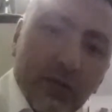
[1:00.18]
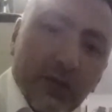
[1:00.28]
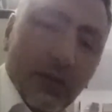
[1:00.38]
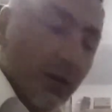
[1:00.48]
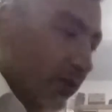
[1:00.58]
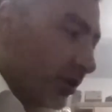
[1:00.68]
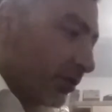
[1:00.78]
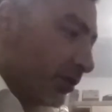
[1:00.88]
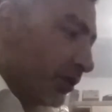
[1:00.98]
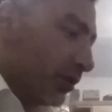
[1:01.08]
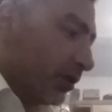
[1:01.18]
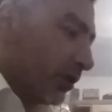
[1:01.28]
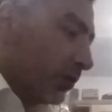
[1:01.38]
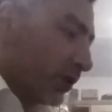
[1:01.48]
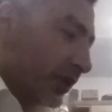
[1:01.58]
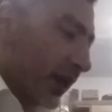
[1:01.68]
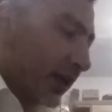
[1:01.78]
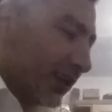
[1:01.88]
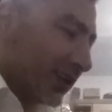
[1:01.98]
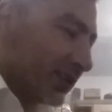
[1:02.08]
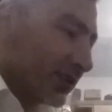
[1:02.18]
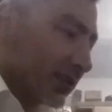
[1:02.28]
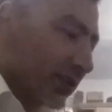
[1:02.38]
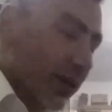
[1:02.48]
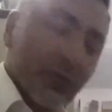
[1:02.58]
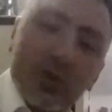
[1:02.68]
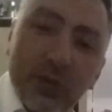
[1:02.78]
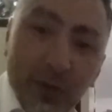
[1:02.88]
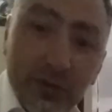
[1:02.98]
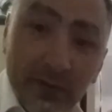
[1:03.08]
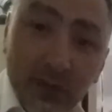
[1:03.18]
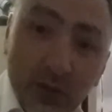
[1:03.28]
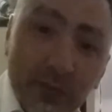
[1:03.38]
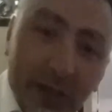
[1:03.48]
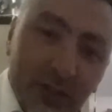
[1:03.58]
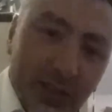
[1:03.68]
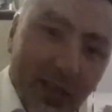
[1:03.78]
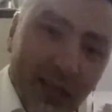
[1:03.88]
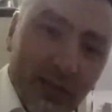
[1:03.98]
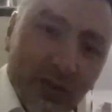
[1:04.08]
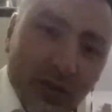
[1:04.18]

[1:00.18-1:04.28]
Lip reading: of you who don't know what that is, I'm sure most of you do, but just in case you